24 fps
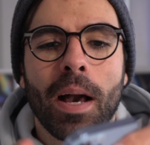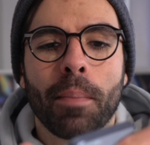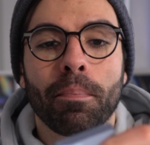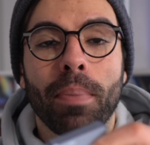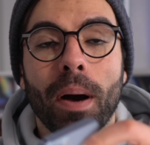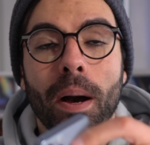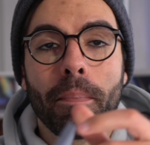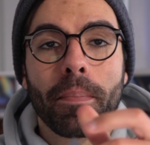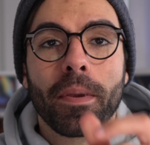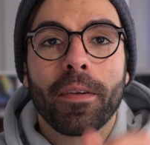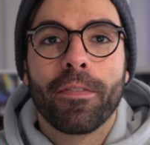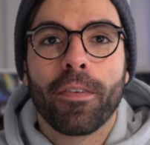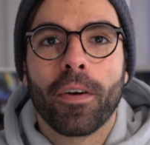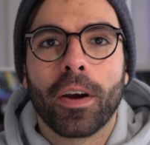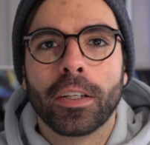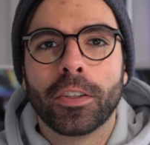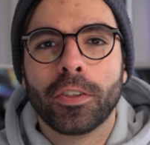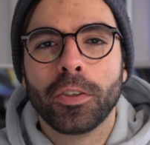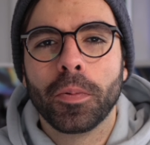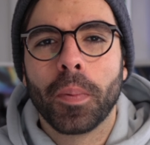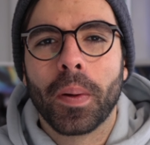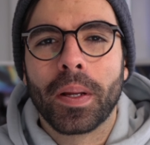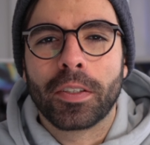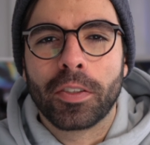But before I
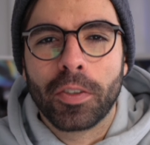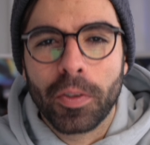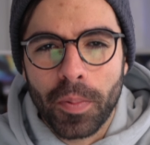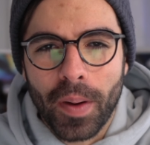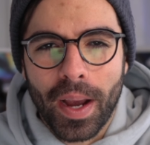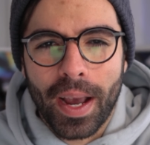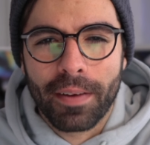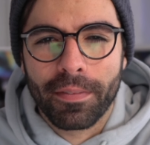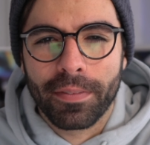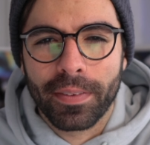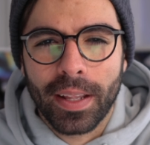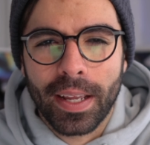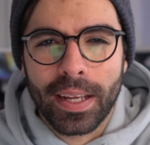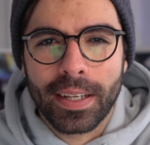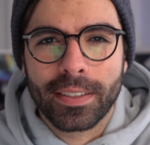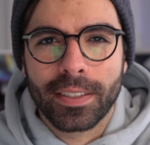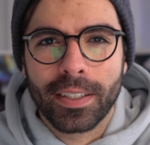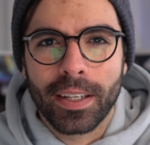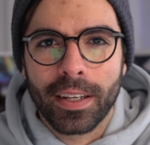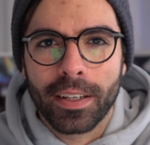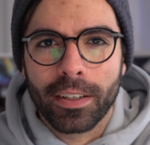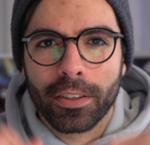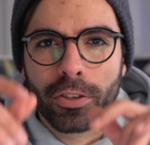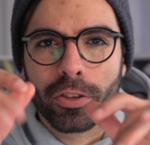do have links
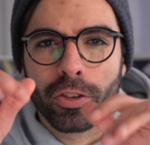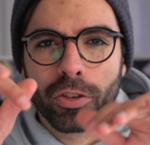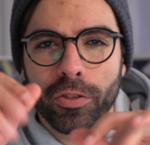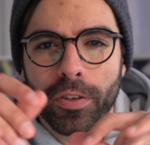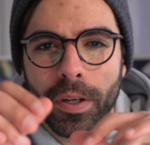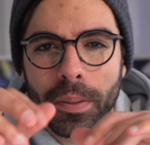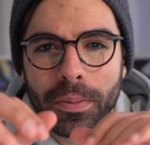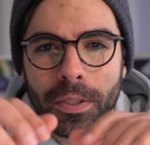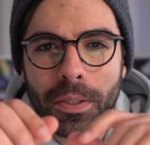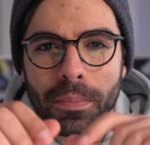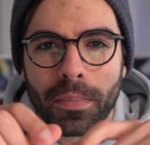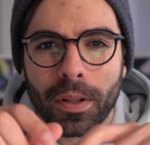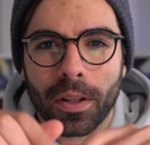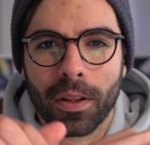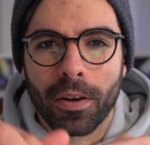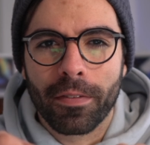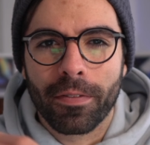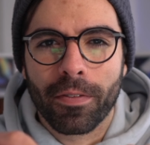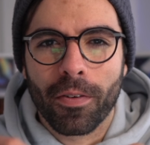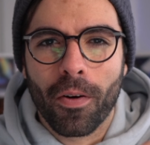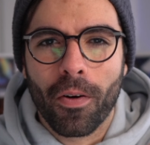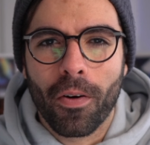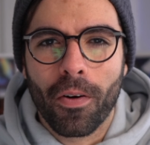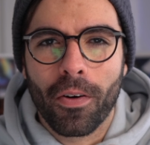in the description below
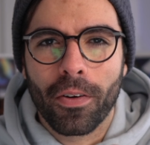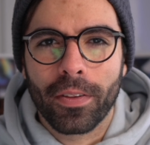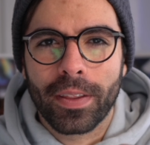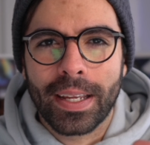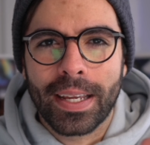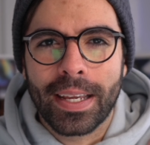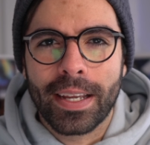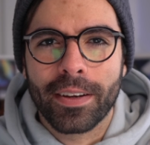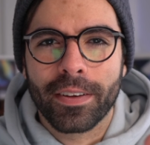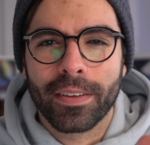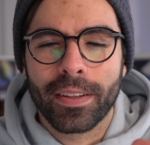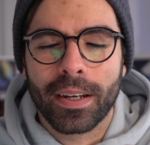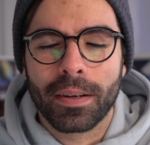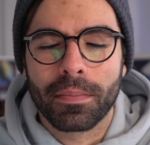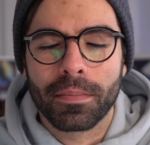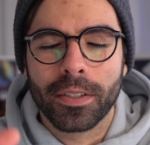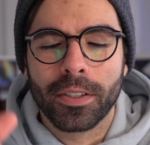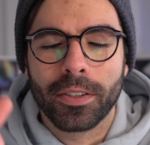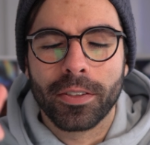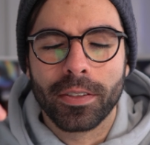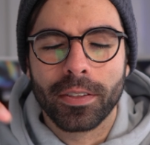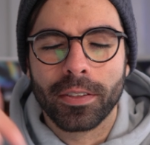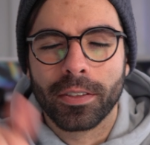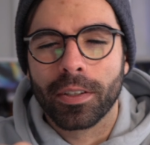for all the gear that I'm
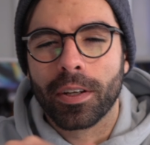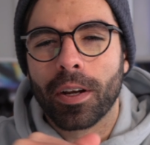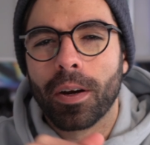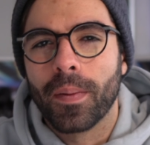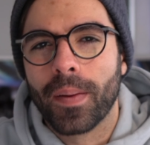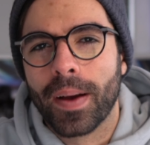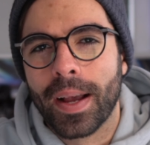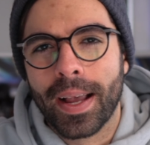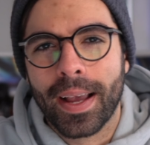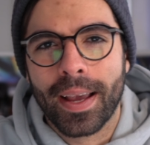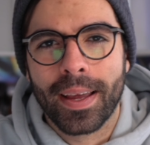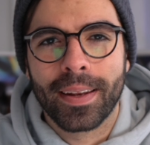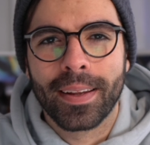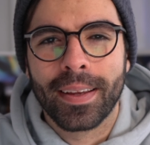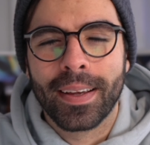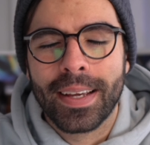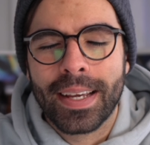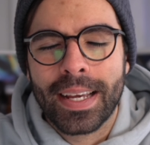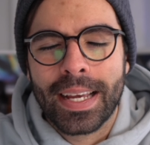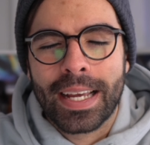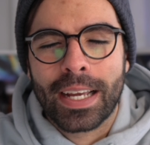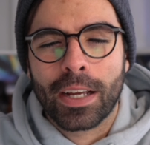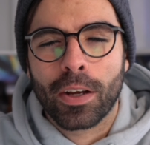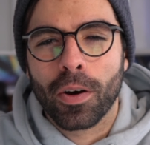using, so go ahead,
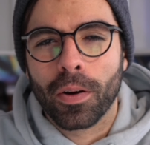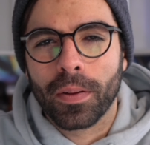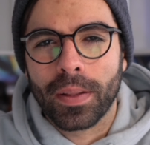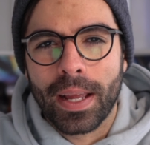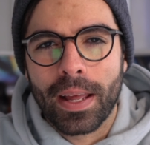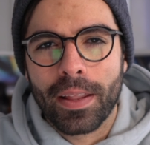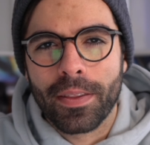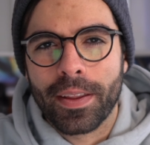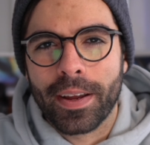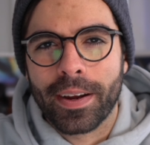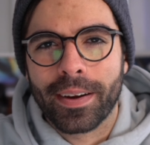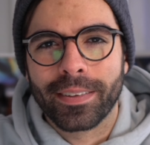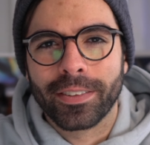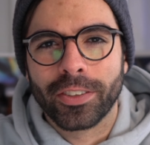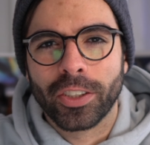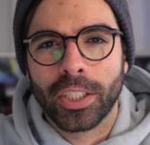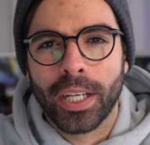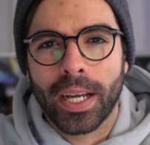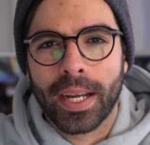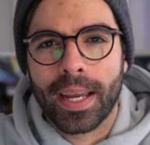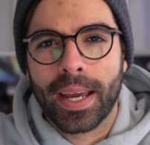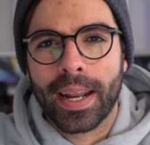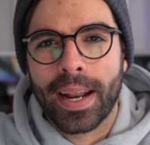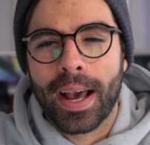go down there and
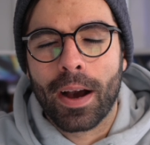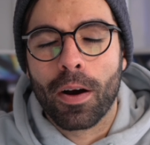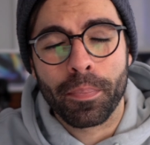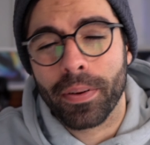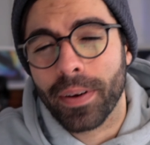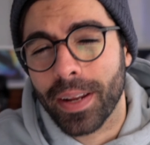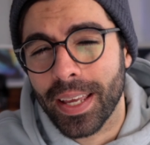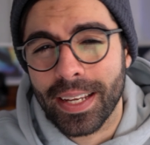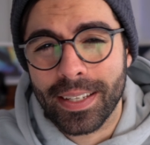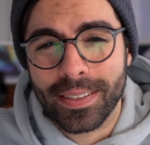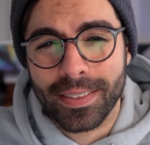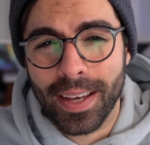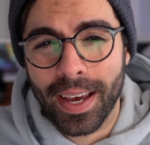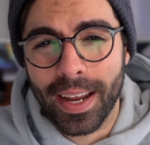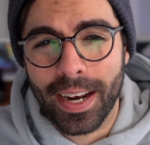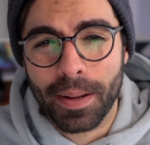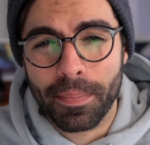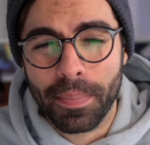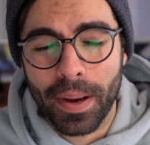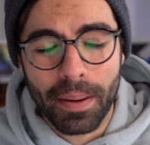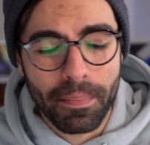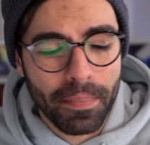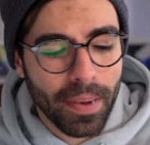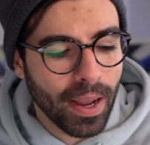check it out. Pretty excited
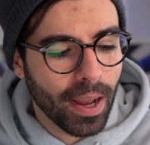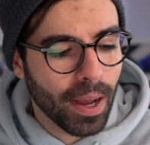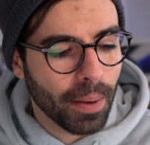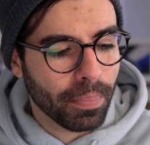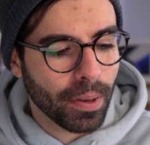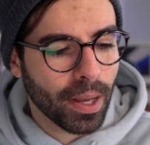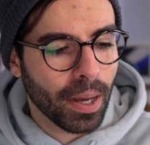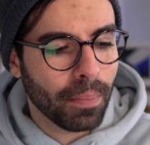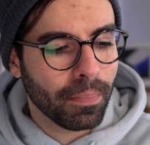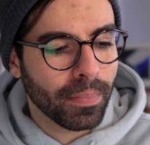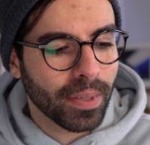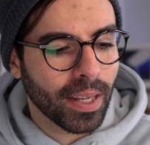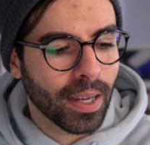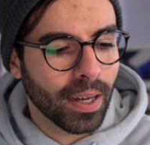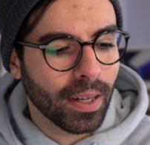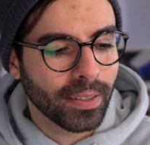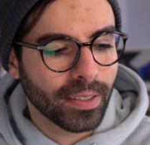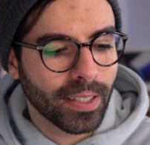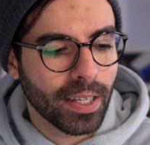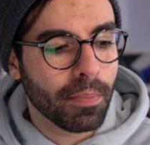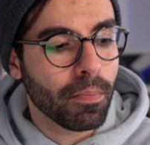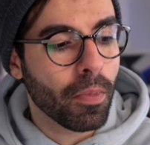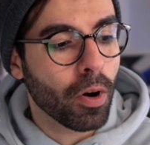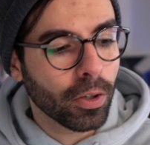about my upcoming
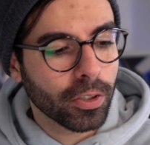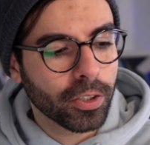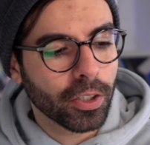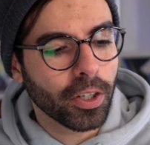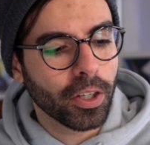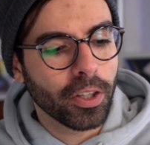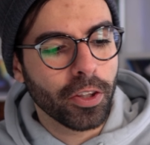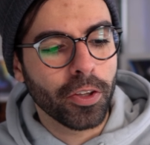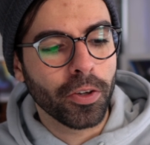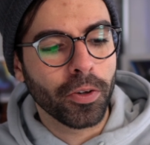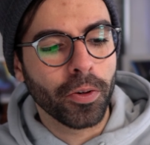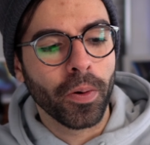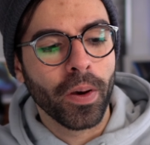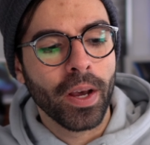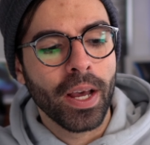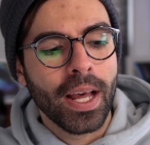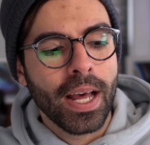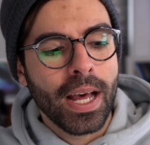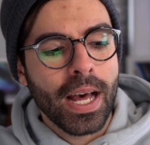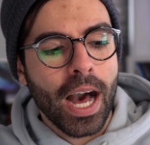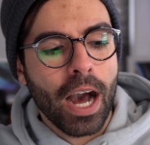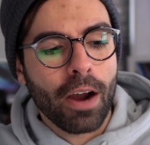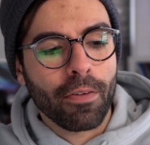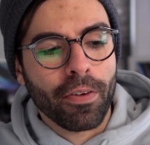content. I'm also gonna do
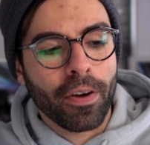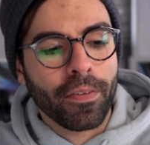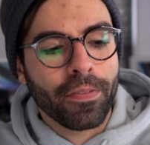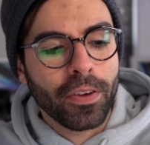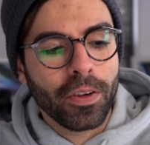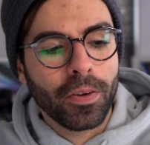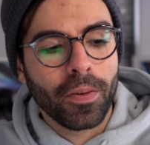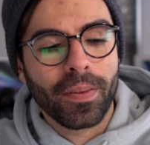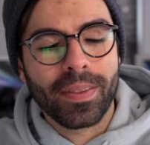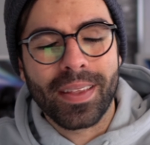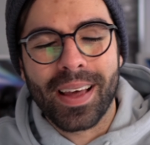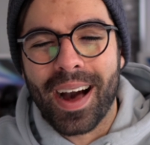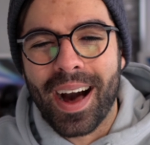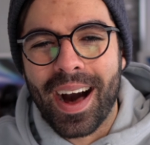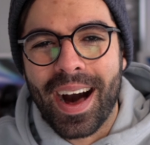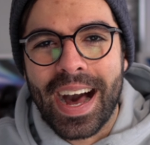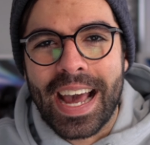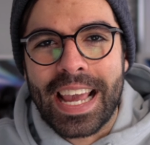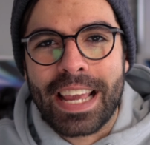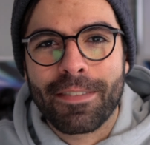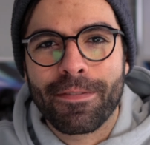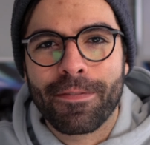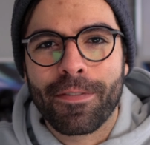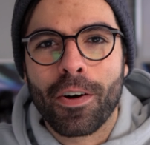a review on the
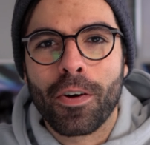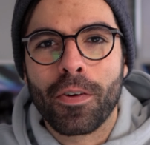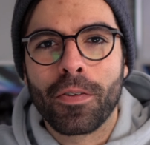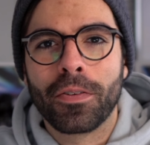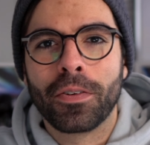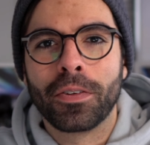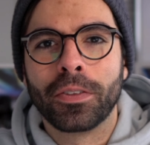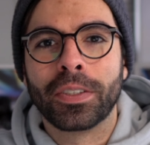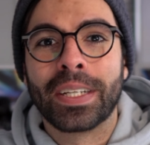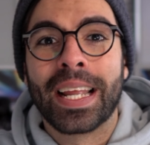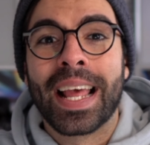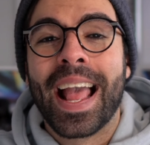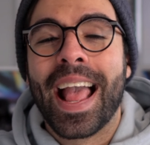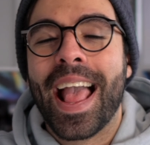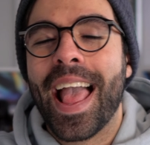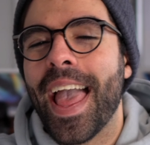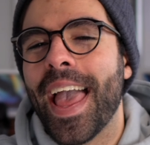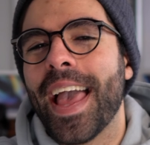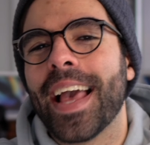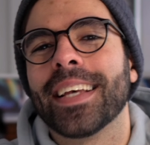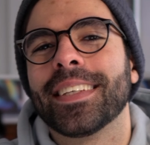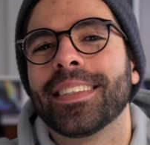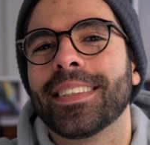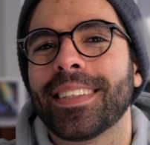iPhone
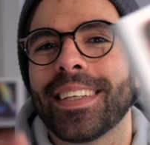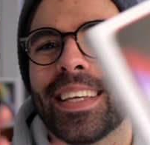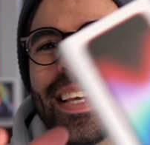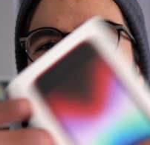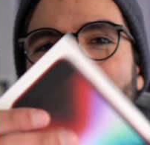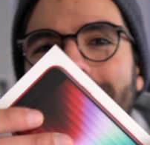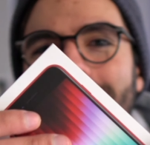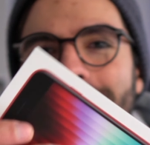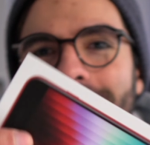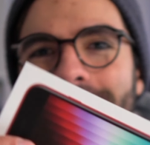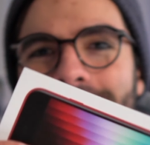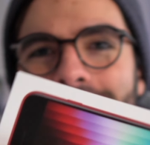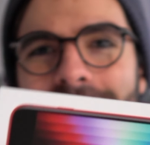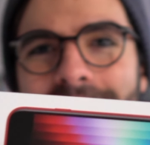SE.